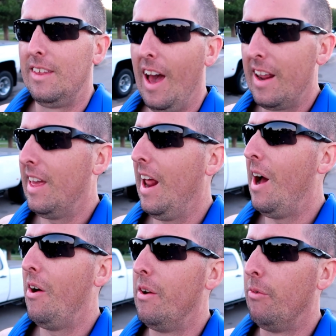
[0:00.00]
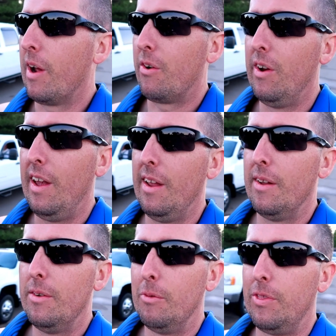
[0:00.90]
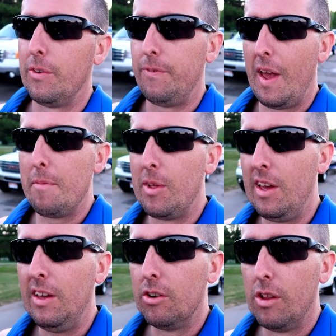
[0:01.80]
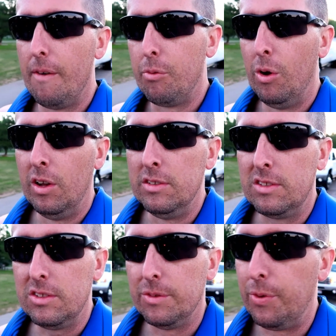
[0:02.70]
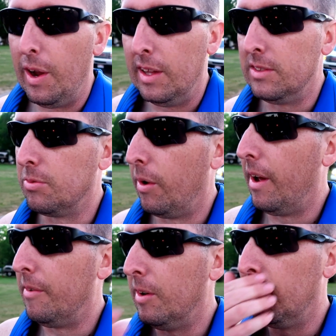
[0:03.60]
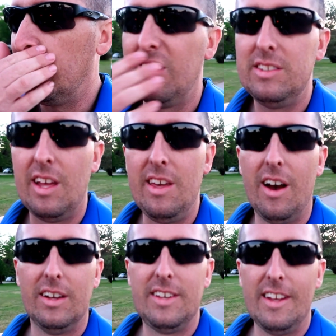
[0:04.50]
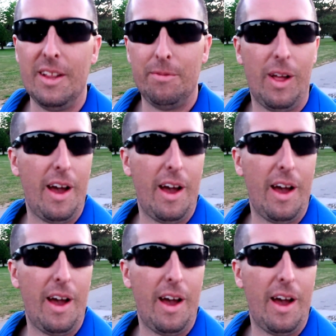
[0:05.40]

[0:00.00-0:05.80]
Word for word: Gotta get out and recreate with your family, your loved ones, your friends, whatever. That's how you stay young, that's how you live